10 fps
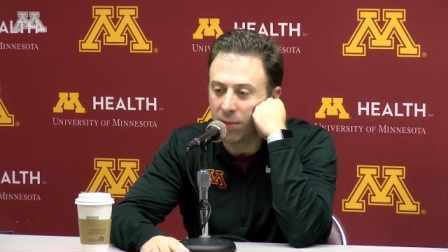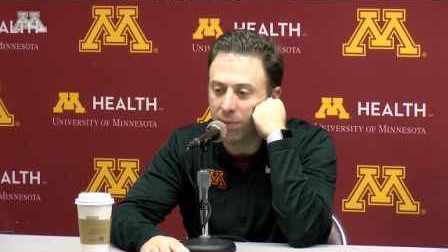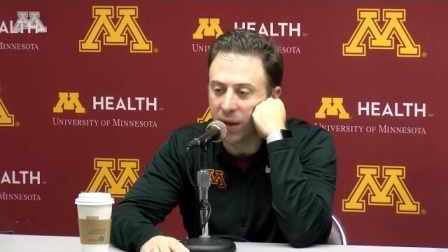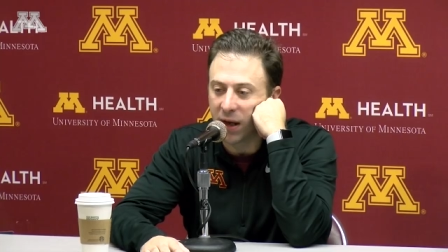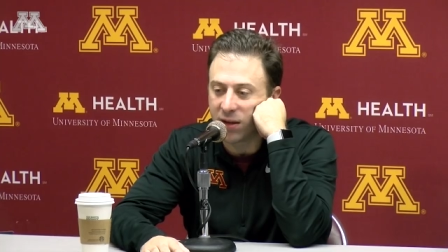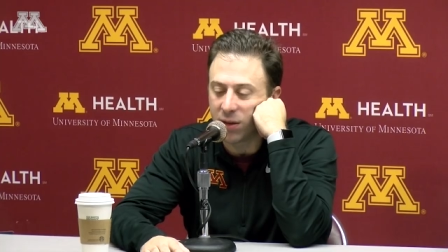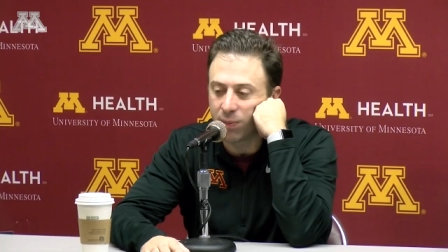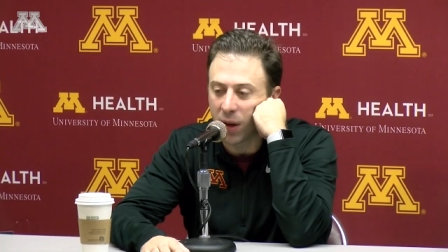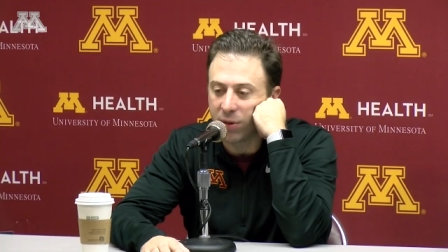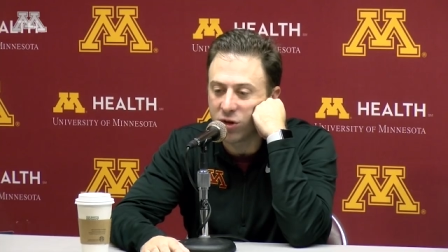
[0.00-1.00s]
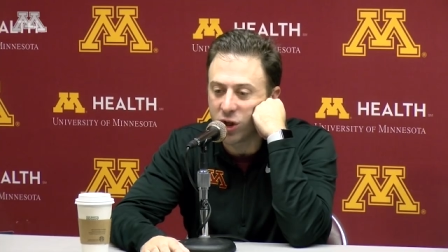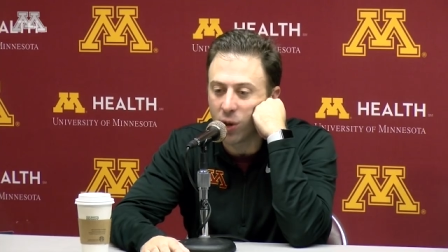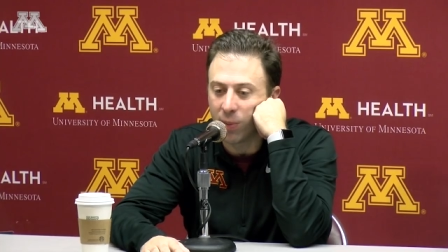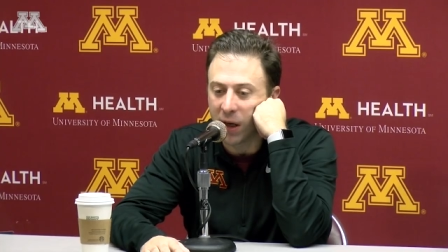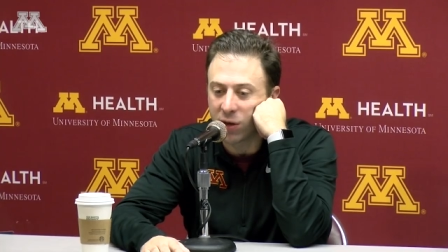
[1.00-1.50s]
But I think probably
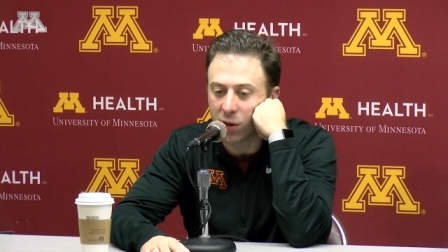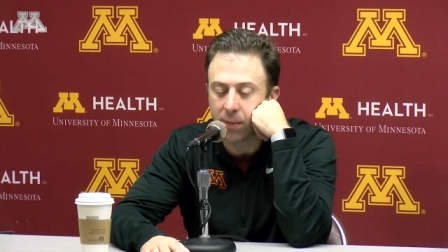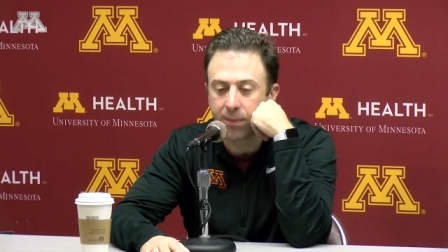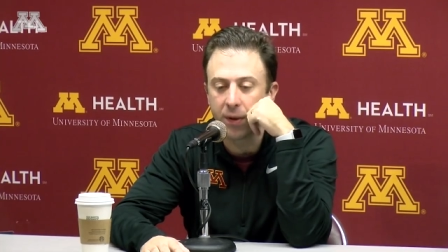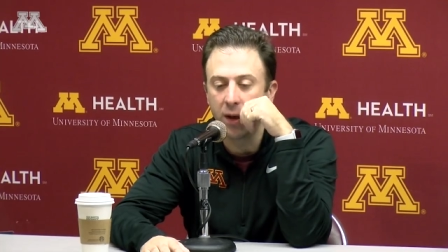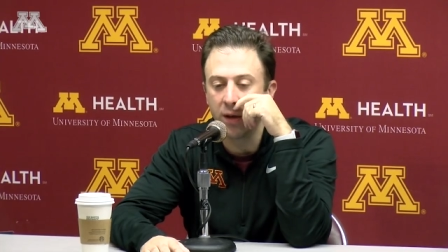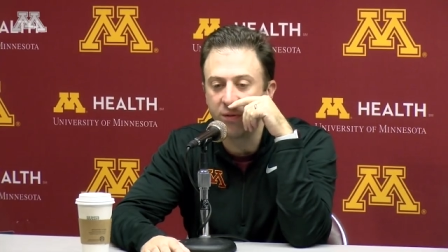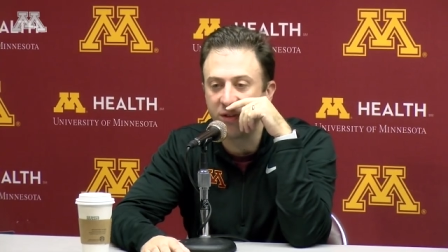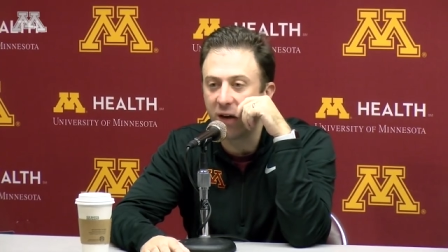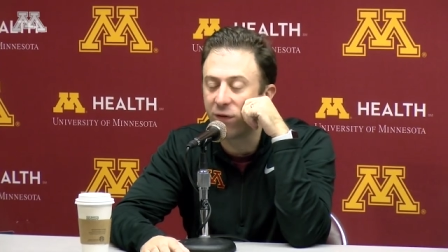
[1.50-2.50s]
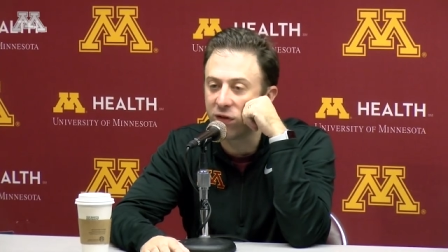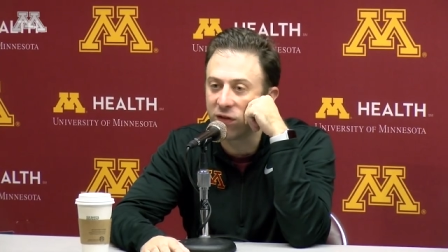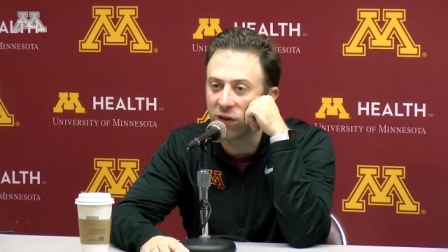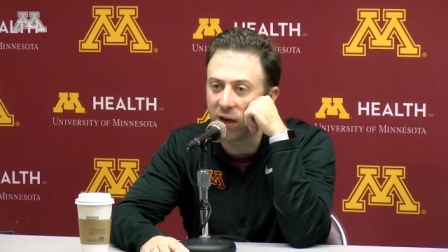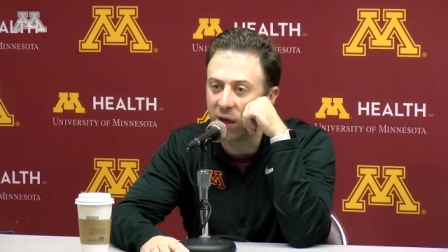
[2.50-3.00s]
Geo Baker, it was an
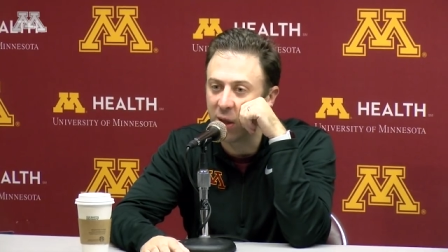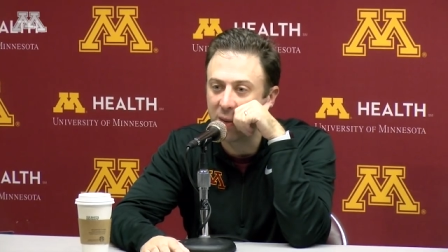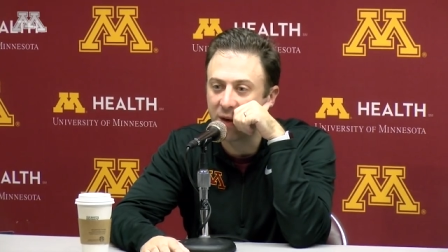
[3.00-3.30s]
emphasis on him.